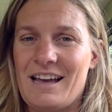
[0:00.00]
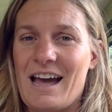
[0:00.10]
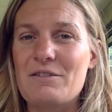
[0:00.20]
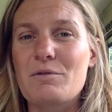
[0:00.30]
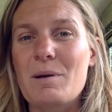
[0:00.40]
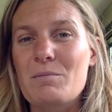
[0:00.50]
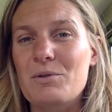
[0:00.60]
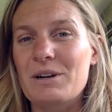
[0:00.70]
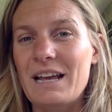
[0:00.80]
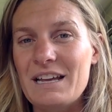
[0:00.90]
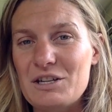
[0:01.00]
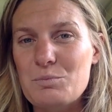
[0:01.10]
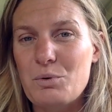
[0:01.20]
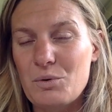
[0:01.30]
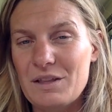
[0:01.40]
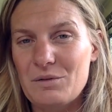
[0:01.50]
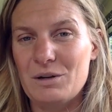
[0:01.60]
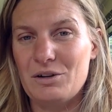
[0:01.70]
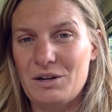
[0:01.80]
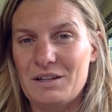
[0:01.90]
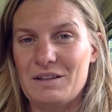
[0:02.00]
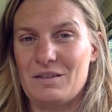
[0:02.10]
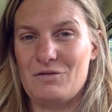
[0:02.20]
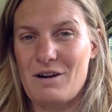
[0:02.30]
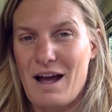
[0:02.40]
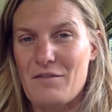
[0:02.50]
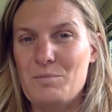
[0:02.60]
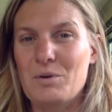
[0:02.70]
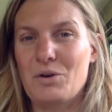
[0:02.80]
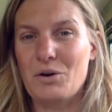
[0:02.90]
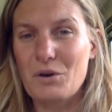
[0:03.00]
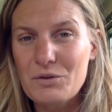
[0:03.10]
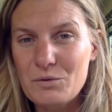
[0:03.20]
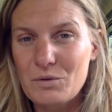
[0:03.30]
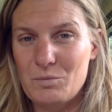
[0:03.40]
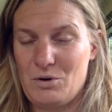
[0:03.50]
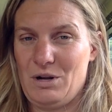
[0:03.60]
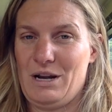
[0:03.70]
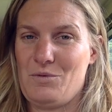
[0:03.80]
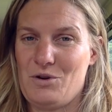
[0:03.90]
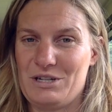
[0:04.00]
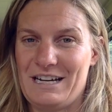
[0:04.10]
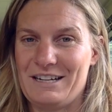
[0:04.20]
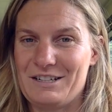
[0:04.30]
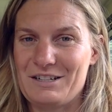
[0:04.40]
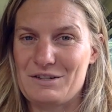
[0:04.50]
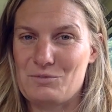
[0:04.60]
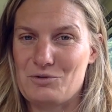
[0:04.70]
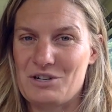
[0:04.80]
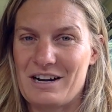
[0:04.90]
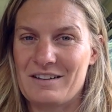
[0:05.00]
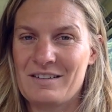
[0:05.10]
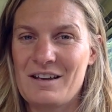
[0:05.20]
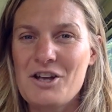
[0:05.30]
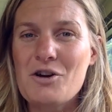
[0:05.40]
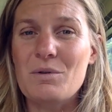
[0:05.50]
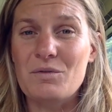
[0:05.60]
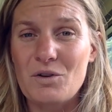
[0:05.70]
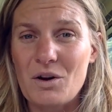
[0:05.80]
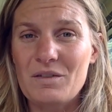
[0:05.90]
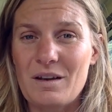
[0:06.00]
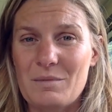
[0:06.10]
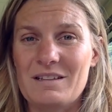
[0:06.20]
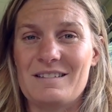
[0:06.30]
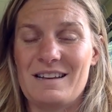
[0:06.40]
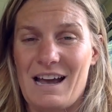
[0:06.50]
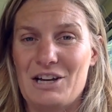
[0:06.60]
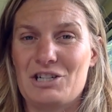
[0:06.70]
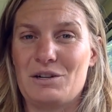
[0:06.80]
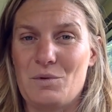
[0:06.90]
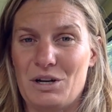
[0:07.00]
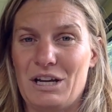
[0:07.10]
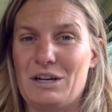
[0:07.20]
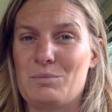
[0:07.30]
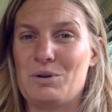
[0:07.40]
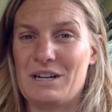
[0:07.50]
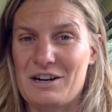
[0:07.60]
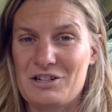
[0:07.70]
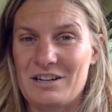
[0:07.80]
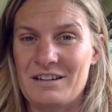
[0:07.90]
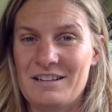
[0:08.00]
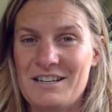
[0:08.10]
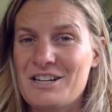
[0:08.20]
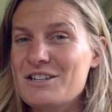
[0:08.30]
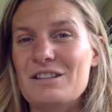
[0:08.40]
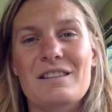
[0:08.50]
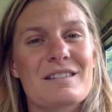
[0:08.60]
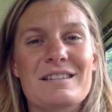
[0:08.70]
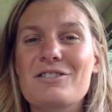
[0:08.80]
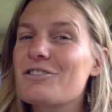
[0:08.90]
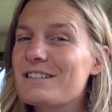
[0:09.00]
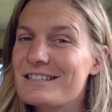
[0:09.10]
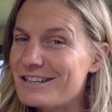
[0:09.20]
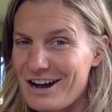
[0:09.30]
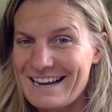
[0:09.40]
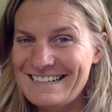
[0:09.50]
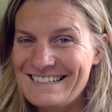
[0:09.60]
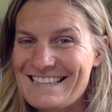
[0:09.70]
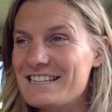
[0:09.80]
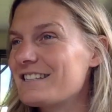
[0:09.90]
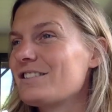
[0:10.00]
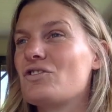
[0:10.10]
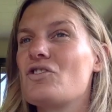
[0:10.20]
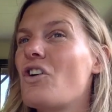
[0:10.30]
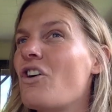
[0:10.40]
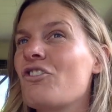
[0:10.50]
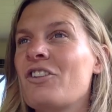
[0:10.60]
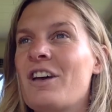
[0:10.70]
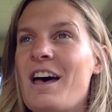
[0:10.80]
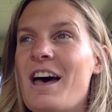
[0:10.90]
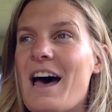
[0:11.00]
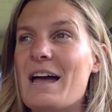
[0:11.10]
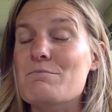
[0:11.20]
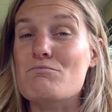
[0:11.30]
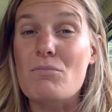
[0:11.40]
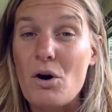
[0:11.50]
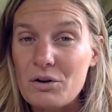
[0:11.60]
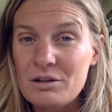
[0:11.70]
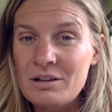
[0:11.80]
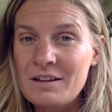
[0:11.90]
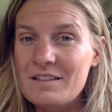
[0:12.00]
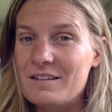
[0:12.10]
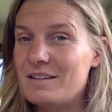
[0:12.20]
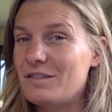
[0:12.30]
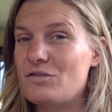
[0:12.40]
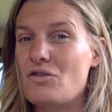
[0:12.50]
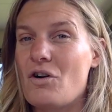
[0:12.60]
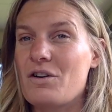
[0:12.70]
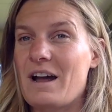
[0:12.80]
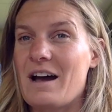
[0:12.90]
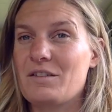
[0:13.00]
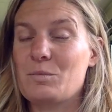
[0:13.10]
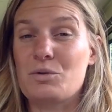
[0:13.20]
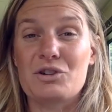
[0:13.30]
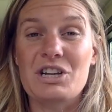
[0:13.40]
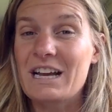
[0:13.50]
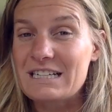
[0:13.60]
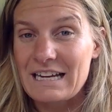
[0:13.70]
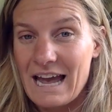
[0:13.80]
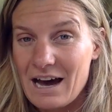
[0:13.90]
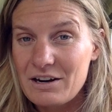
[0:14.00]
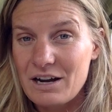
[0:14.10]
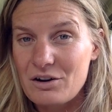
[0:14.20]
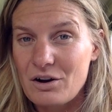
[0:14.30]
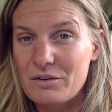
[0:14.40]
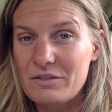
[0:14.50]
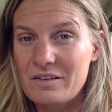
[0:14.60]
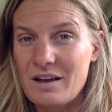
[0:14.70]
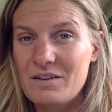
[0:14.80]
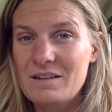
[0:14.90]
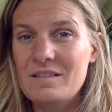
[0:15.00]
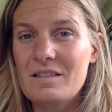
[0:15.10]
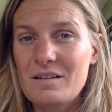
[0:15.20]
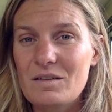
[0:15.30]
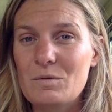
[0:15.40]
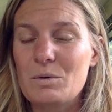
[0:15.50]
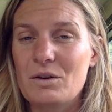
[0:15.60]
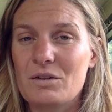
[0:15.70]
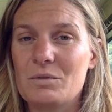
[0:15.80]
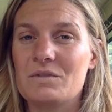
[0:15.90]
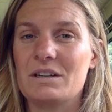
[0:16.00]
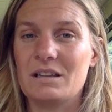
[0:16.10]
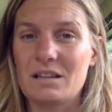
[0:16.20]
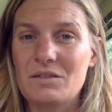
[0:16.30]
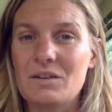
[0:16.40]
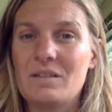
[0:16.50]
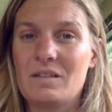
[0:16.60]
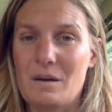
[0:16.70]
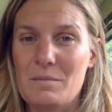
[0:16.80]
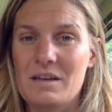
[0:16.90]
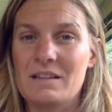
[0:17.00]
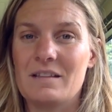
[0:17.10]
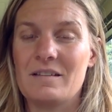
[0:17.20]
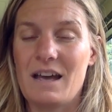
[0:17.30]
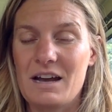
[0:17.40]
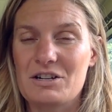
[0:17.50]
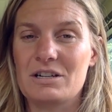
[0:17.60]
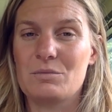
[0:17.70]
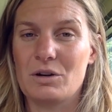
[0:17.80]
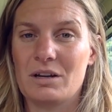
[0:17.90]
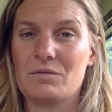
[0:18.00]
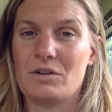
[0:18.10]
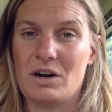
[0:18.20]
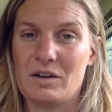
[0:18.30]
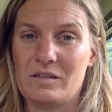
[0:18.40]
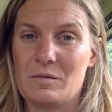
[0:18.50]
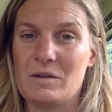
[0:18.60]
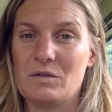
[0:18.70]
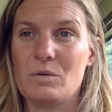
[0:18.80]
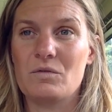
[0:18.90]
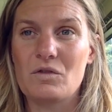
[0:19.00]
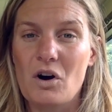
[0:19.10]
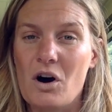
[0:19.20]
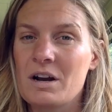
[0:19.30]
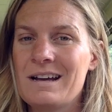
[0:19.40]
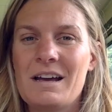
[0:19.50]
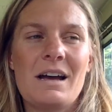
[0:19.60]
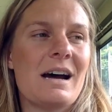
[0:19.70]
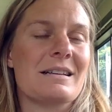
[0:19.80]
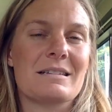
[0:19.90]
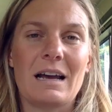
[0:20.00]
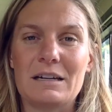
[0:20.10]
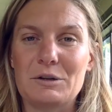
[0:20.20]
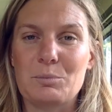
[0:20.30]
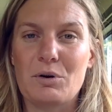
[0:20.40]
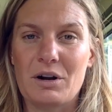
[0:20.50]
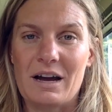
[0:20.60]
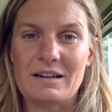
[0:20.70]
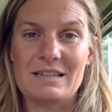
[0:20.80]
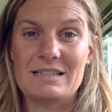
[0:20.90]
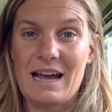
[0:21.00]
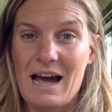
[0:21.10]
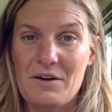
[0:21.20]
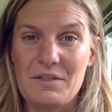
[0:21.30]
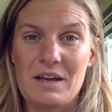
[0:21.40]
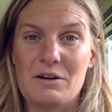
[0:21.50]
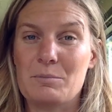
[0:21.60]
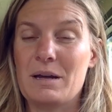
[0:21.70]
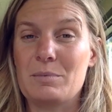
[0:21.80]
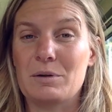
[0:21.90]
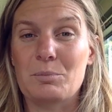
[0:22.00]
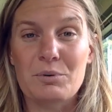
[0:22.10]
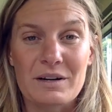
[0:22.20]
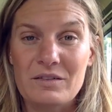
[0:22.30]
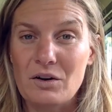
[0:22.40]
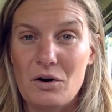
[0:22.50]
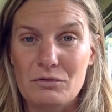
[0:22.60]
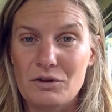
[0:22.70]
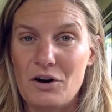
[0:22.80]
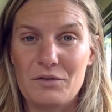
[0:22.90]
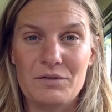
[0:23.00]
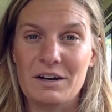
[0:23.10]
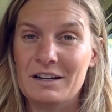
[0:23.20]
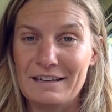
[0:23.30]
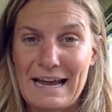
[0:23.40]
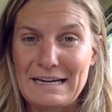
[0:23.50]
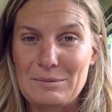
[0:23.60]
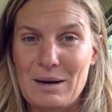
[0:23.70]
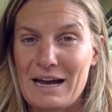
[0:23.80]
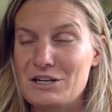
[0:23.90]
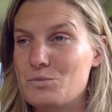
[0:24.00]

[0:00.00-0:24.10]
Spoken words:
And remember, each point that we look at this graph, because we've broken our work down into small chunks, we've got something that's actually working in production. So this is not design, this is not a model, this is not us projecting out our cost savings. This is because we've delivered something that's actually working for customers. We've got a skeleton product that's out there and people are pre-sold off a landing page.